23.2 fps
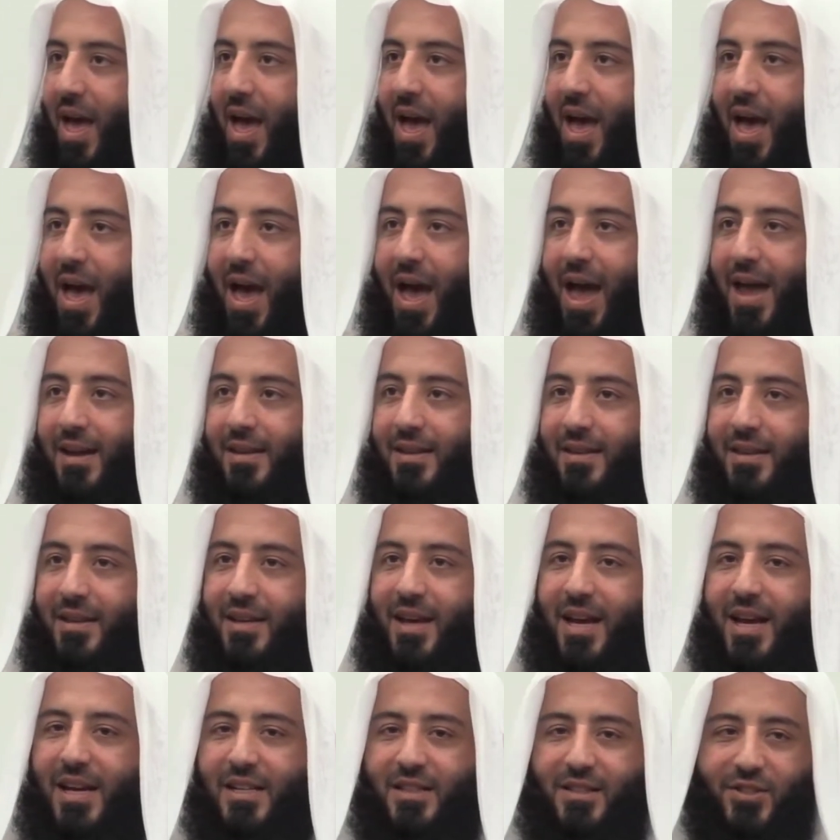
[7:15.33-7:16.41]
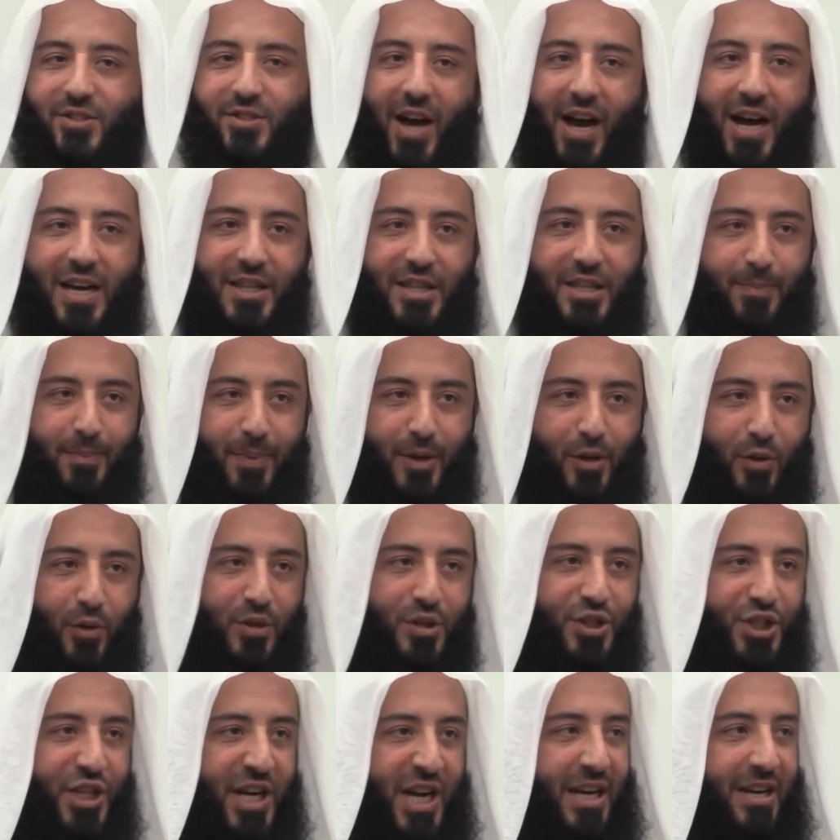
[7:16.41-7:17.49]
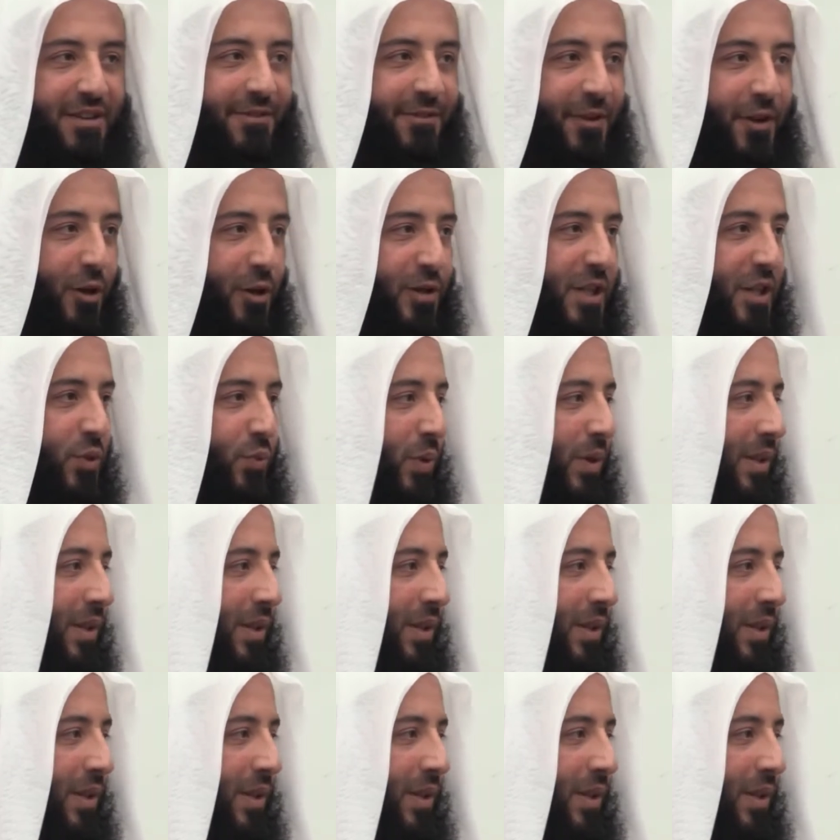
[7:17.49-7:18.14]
And inside the balloon, she had filled it with